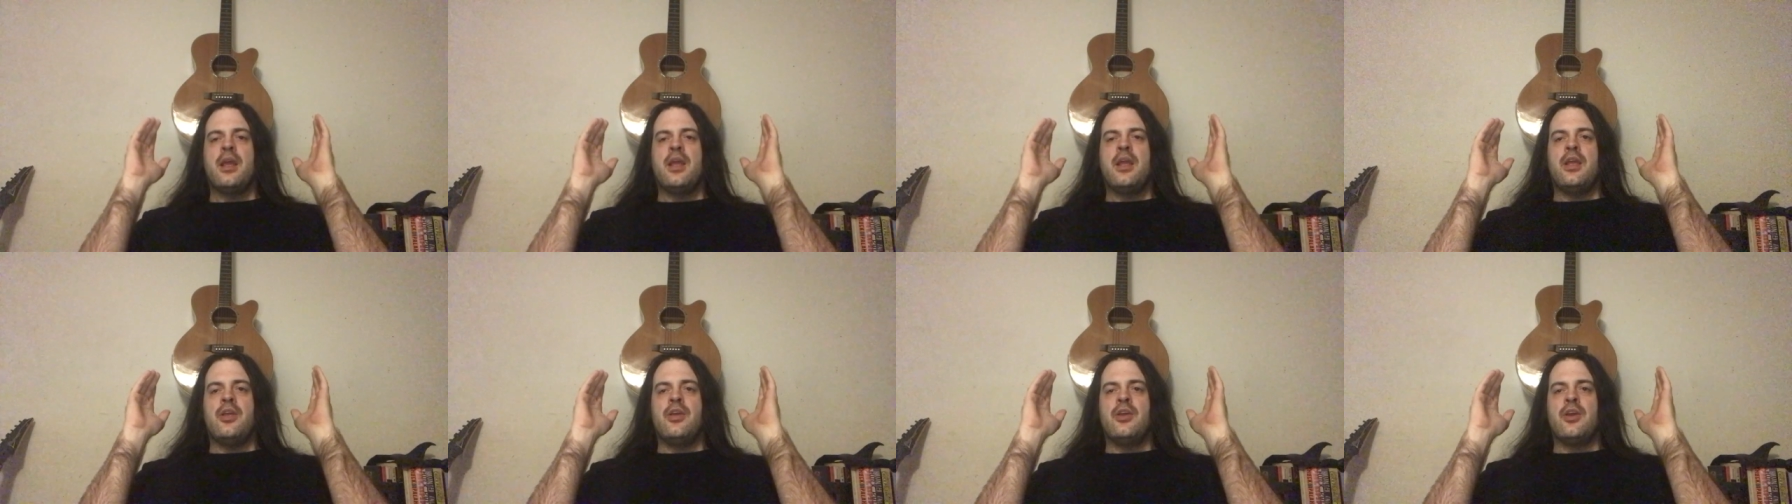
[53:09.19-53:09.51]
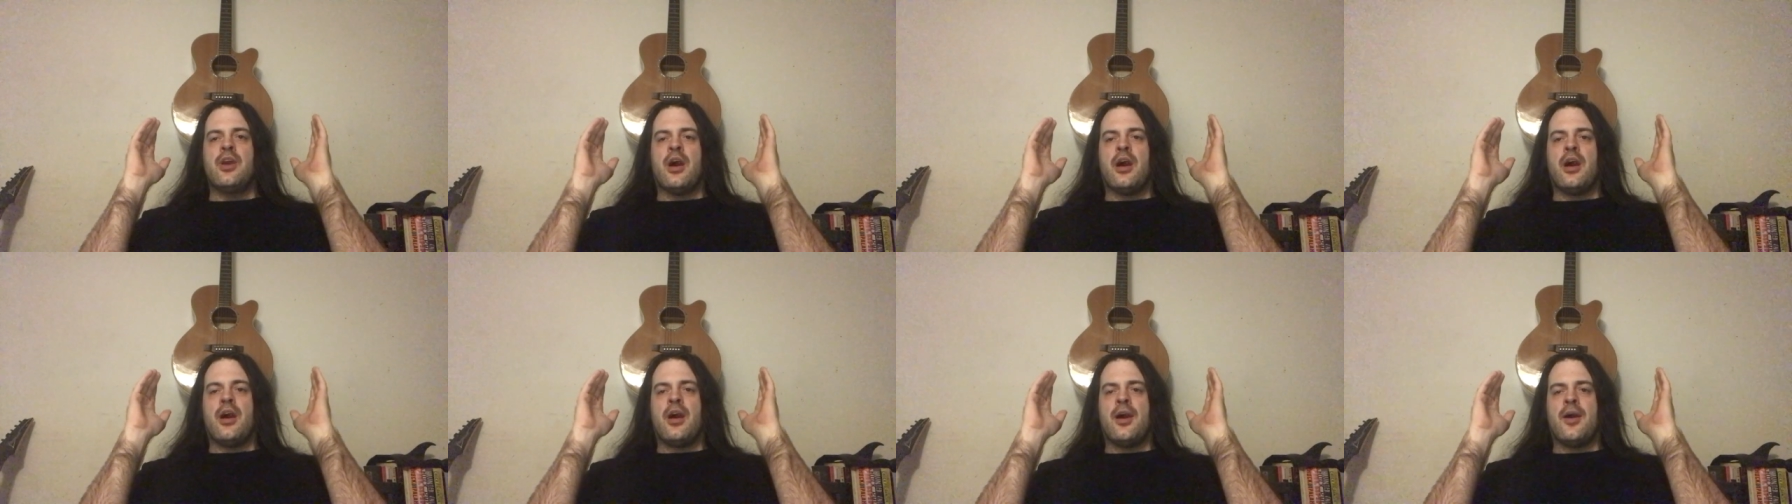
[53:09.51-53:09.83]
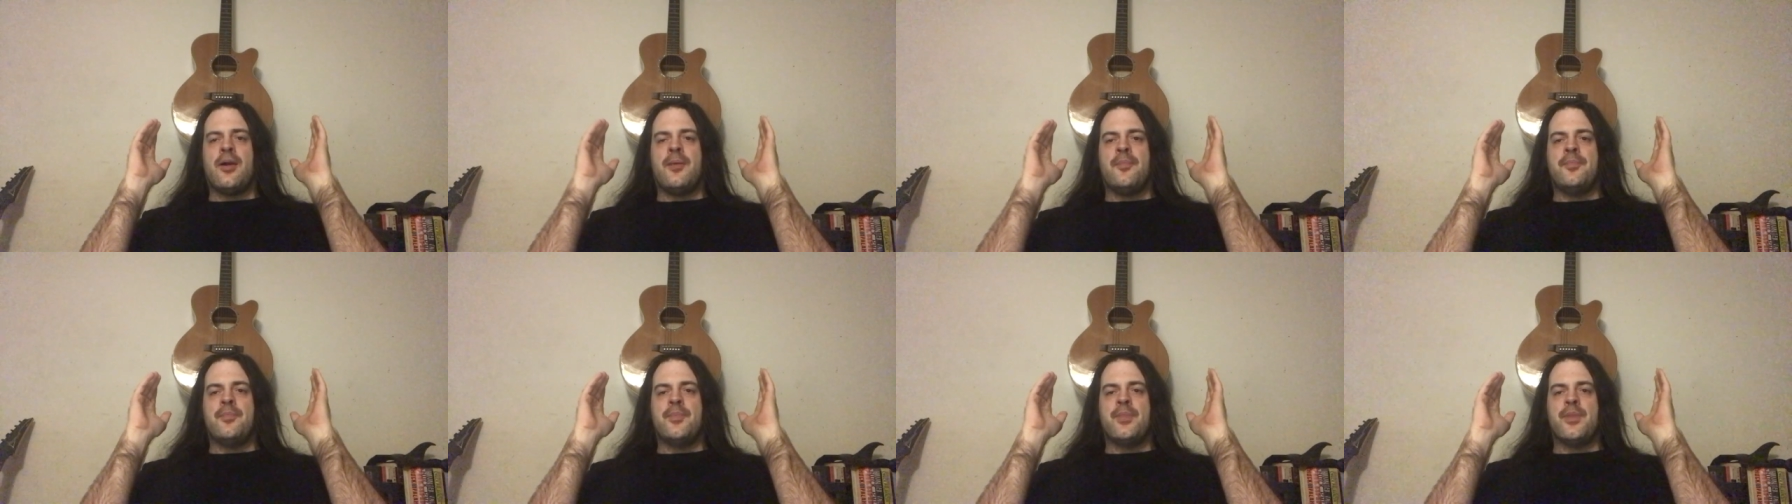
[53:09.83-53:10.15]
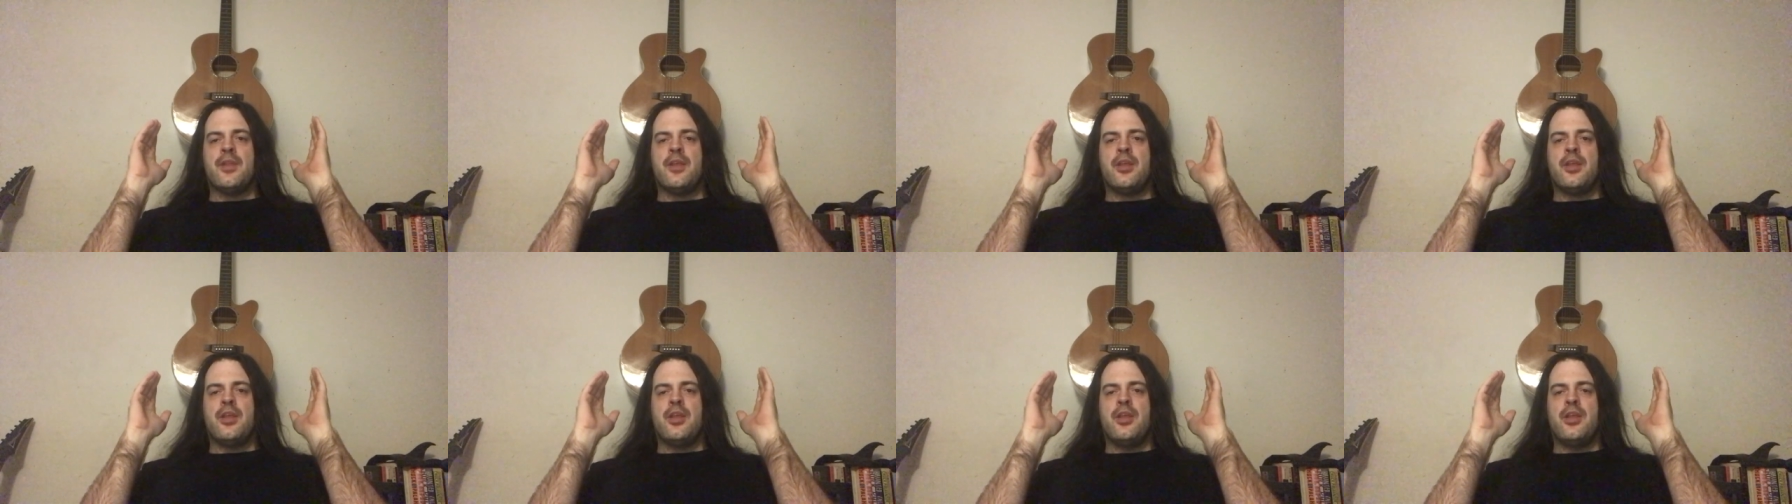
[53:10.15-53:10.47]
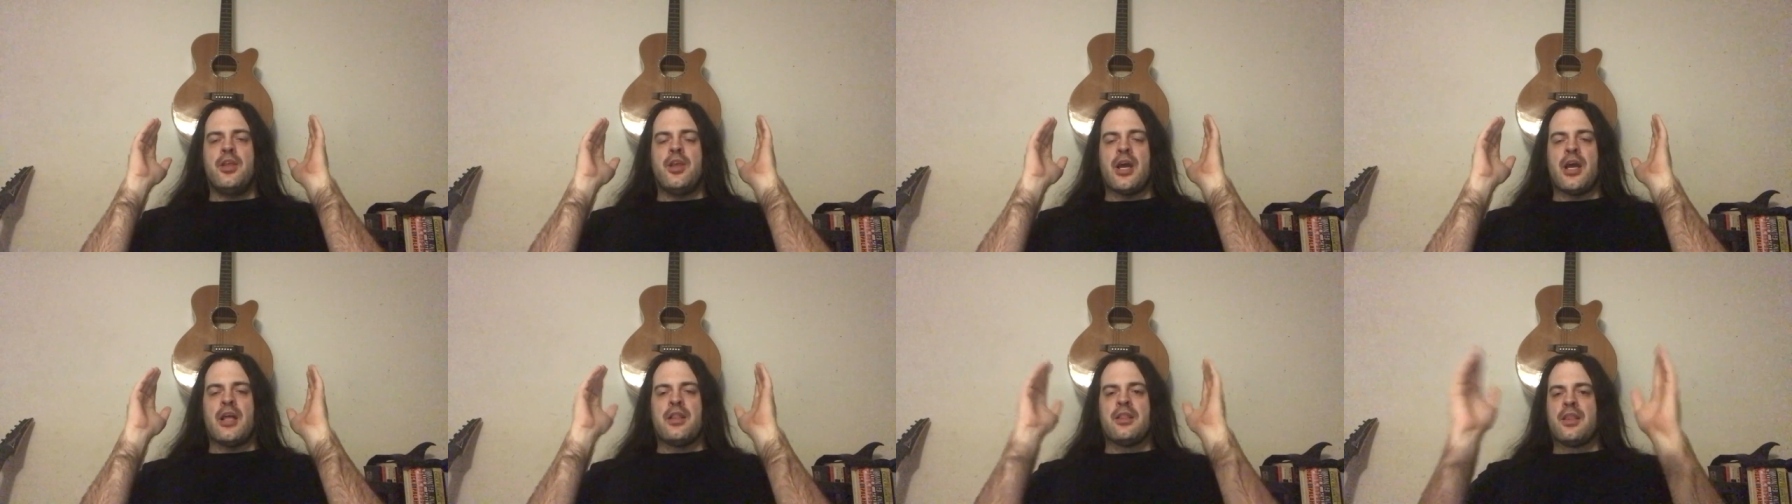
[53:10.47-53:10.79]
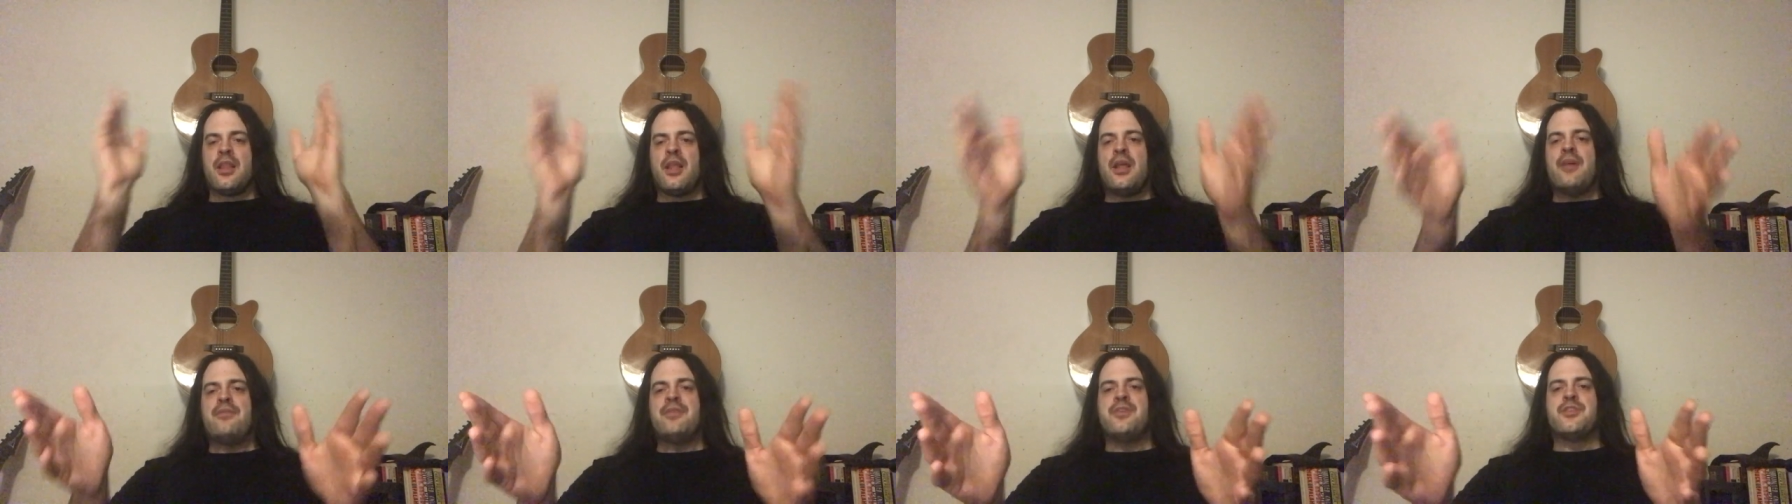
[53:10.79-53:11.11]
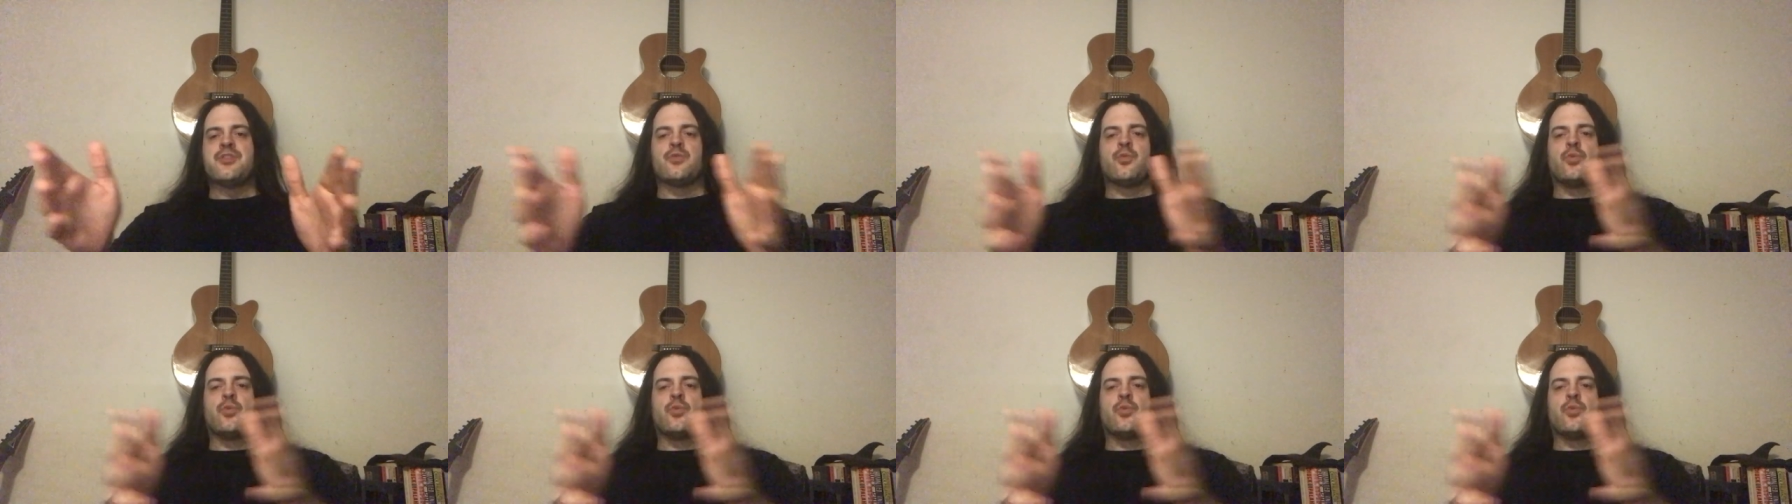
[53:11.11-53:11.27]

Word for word: He, um, I love his